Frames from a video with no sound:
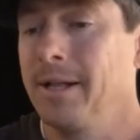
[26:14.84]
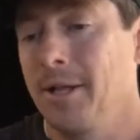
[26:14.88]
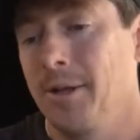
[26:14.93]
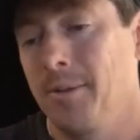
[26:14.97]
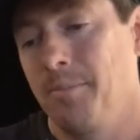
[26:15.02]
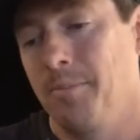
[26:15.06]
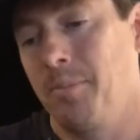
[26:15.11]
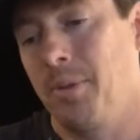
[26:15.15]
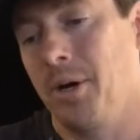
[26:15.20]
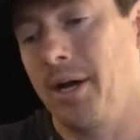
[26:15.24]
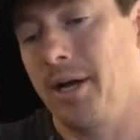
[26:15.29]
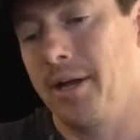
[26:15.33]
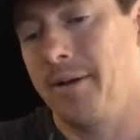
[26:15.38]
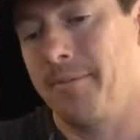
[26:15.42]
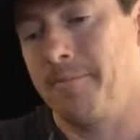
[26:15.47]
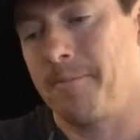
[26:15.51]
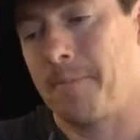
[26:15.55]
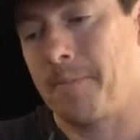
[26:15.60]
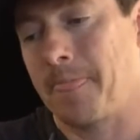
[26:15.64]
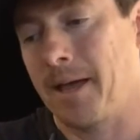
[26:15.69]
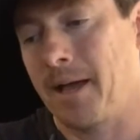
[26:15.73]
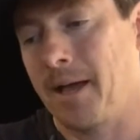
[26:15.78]
But
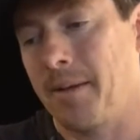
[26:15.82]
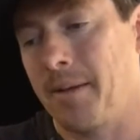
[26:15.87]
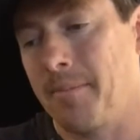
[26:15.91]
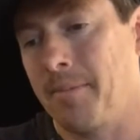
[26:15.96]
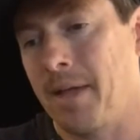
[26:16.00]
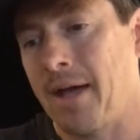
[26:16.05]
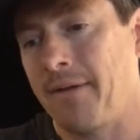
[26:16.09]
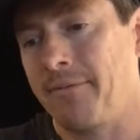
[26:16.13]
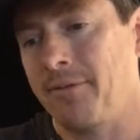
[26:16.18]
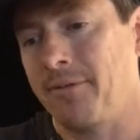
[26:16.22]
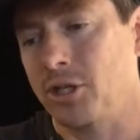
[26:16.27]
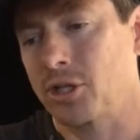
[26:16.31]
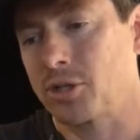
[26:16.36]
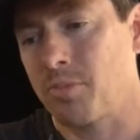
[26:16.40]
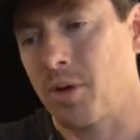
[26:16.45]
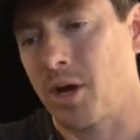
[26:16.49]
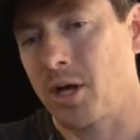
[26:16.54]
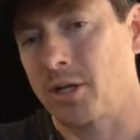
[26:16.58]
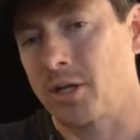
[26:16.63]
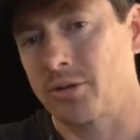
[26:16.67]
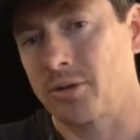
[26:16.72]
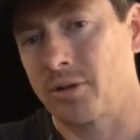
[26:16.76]
having a
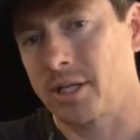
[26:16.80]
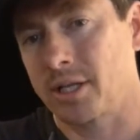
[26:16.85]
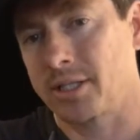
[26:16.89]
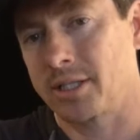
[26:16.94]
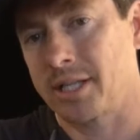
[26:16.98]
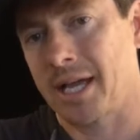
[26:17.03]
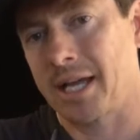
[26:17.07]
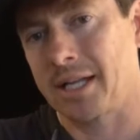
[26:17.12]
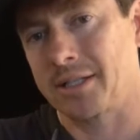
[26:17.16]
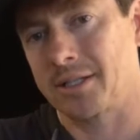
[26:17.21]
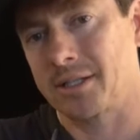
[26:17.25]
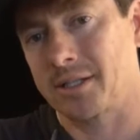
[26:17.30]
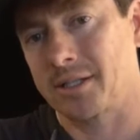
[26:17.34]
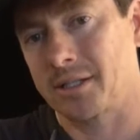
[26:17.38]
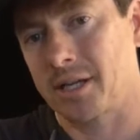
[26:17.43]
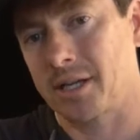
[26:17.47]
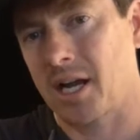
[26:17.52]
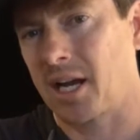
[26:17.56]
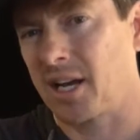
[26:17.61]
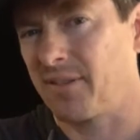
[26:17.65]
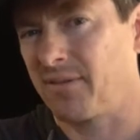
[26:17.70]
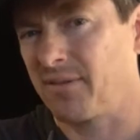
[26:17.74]
sponsor that's
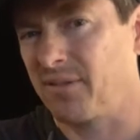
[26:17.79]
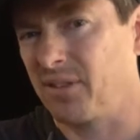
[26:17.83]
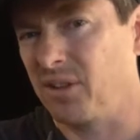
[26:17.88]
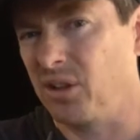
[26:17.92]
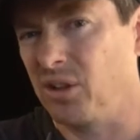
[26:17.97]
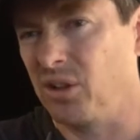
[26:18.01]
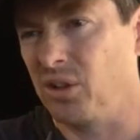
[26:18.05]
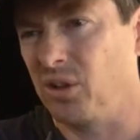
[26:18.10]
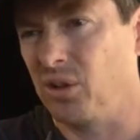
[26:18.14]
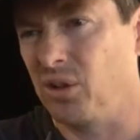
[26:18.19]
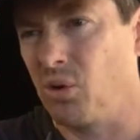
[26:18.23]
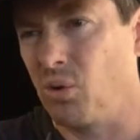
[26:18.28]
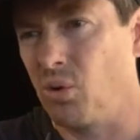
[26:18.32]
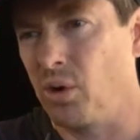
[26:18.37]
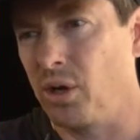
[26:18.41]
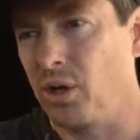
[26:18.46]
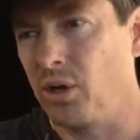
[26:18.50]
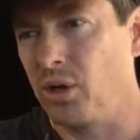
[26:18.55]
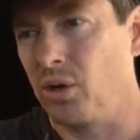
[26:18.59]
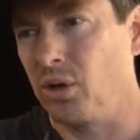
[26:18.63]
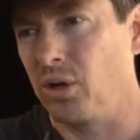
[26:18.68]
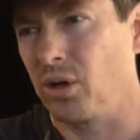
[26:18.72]
kind of
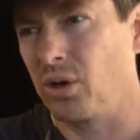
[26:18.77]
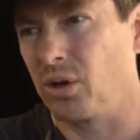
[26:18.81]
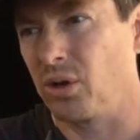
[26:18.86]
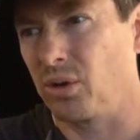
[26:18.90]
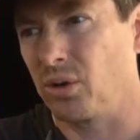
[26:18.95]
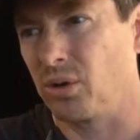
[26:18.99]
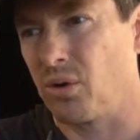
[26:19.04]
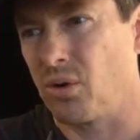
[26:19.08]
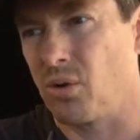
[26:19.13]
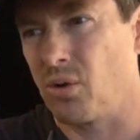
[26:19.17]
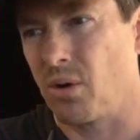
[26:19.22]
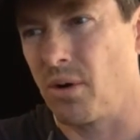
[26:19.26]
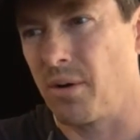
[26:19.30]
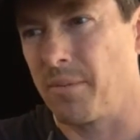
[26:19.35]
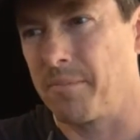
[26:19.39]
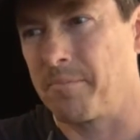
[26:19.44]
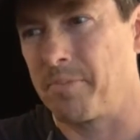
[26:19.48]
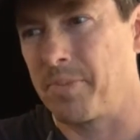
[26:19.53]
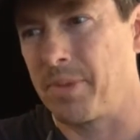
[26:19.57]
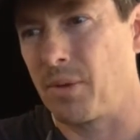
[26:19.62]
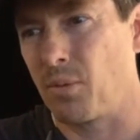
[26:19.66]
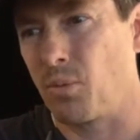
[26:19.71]
loyal or
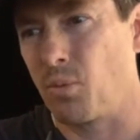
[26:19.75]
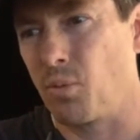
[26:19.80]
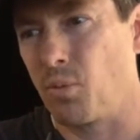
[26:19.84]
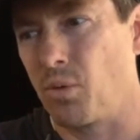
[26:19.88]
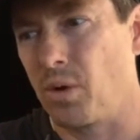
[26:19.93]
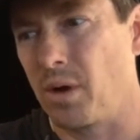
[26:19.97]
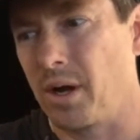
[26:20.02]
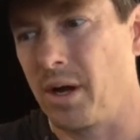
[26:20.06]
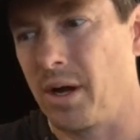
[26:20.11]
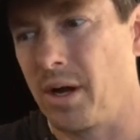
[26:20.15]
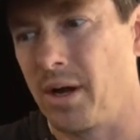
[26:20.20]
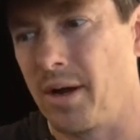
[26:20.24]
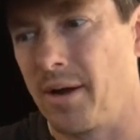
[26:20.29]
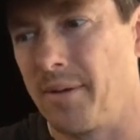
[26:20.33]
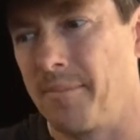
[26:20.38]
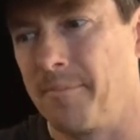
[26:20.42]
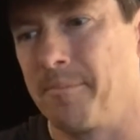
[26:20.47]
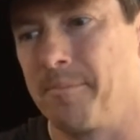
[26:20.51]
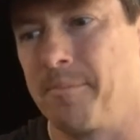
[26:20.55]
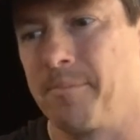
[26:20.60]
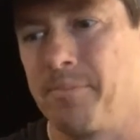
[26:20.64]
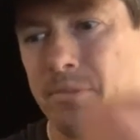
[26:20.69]

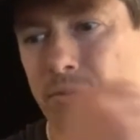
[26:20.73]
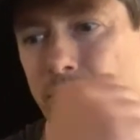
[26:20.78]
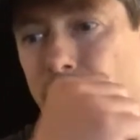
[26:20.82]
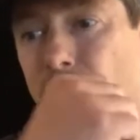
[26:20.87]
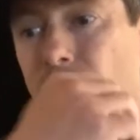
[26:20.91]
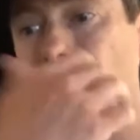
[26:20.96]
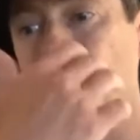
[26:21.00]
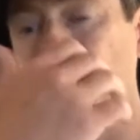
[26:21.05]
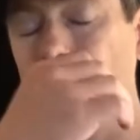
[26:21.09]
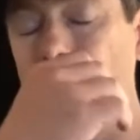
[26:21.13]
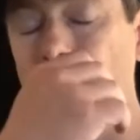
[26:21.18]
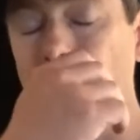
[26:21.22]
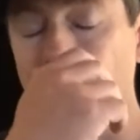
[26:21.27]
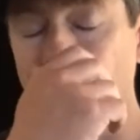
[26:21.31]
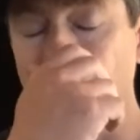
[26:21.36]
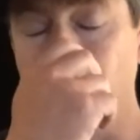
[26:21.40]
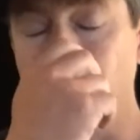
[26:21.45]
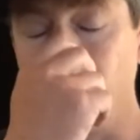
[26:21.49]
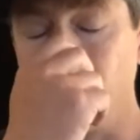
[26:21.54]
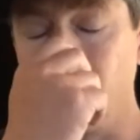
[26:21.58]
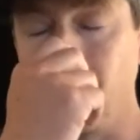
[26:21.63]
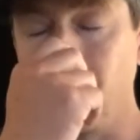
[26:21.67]
really
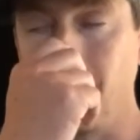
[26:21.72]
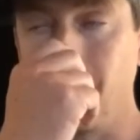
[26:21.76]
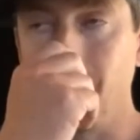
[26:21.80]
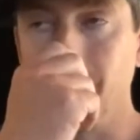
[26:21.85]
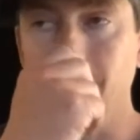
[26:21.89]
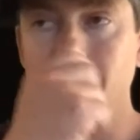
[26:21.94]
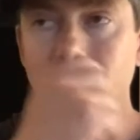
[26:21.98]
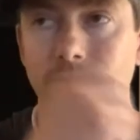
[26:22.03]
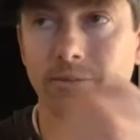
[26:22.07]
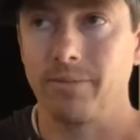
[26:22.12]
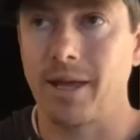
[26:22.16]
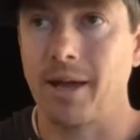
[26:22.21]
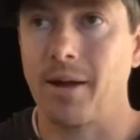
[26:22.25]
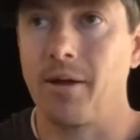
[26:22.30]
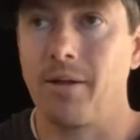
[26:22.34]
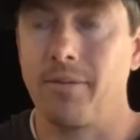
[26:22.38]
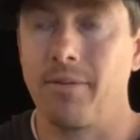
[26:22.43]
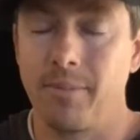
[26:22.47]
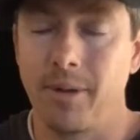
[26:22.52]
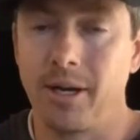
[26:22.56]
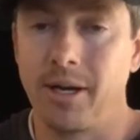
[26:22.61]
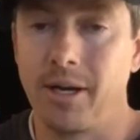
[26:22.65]
loyal over that
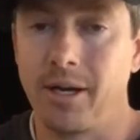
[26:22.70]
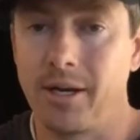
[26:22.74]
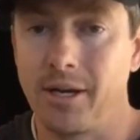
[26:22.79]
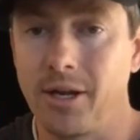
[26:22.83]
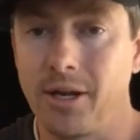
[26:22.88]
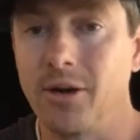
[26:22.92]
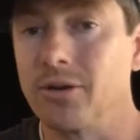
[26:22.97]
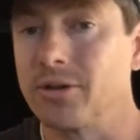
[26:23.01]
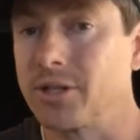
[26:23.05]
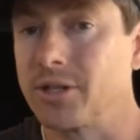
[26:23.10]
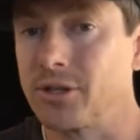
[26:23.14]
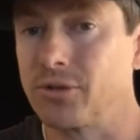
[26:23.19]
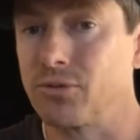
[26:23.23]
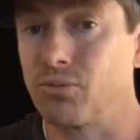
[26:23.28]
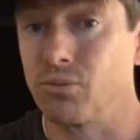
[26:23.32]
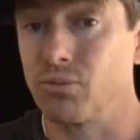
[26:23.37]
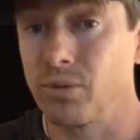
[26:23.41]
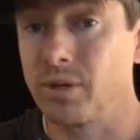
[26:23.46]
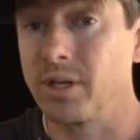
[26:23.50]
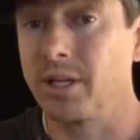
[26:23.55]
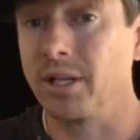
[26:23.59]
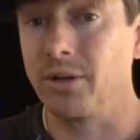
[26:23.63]
many years is
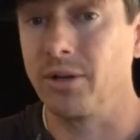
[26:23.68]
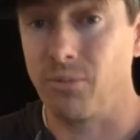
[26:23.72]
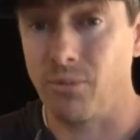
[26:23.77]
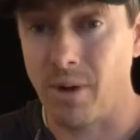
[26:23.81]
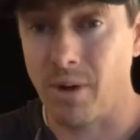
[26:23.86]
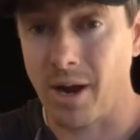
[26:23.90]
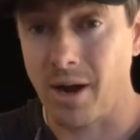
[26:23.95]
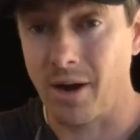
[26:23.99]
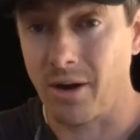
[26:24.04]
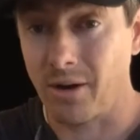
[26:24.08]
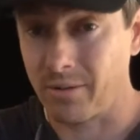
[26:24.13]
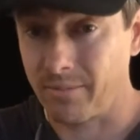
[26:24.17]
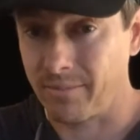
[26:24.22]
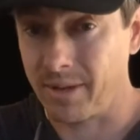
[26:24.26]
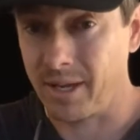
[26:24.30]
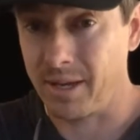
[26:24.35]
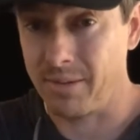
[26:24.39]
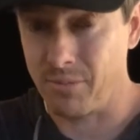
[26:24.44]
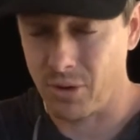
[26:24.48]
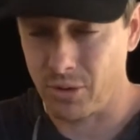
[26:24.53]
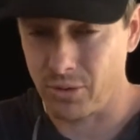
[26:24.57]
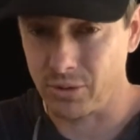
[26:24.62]
really rare
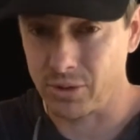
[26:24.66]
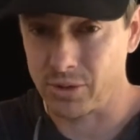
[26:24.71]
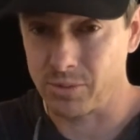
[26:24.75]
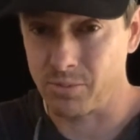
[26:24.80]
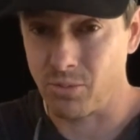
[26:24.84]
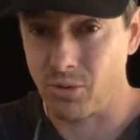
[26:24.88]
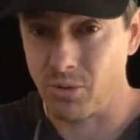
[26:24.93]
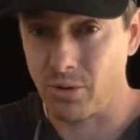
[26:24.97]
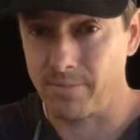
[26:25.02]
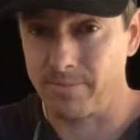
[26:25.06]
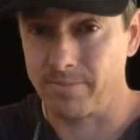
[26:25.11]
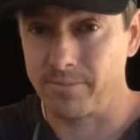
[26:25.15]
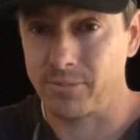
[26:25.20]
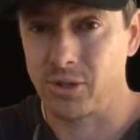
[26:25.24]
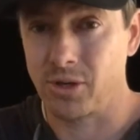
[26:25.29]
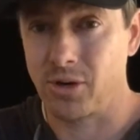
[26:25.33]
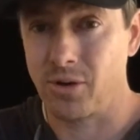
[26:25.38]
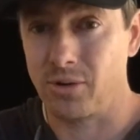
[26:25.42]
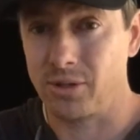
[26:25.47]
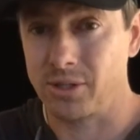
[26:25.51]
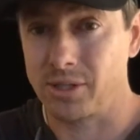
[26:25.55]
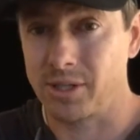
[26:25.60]
in motorsport.
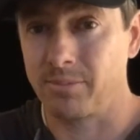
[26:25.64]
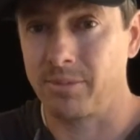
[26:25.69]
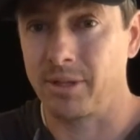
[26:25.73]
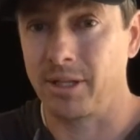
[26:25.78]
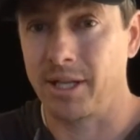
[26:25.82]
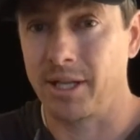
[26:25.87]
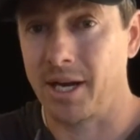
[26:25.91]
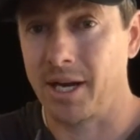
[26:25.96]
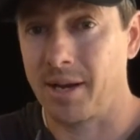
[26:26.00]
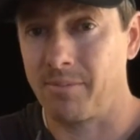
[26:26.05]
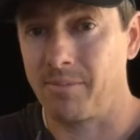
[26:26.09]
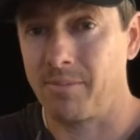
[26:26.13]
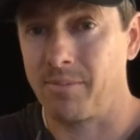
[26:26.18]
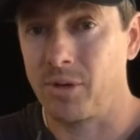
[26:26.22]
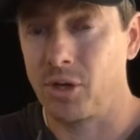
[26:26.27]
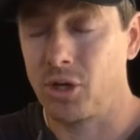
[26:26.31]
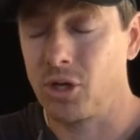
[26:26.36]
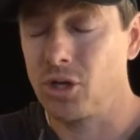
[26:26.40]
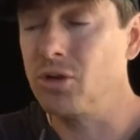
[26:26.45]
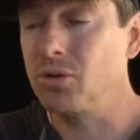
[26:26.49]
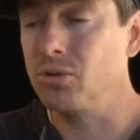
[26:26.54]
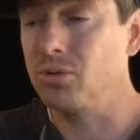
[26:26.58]
So it's something that I'm
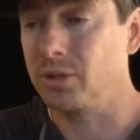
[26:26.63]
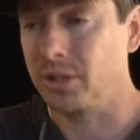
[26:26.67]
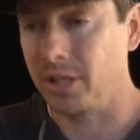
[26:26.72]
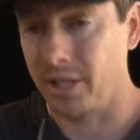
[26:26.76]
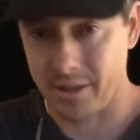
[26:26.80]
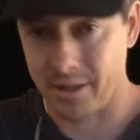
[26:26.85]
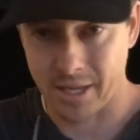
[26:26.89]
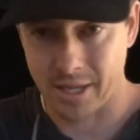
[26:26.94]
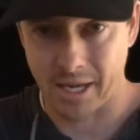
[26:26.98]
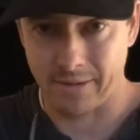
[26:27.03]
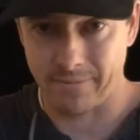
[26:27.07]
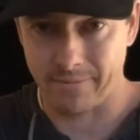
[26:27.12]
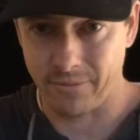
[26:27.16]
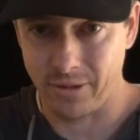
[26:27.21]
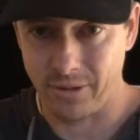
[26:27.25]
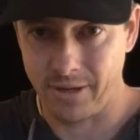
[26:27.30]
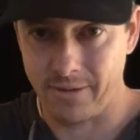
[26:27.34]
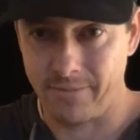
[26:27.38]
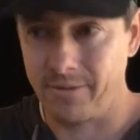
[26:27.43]
hugely thankful of.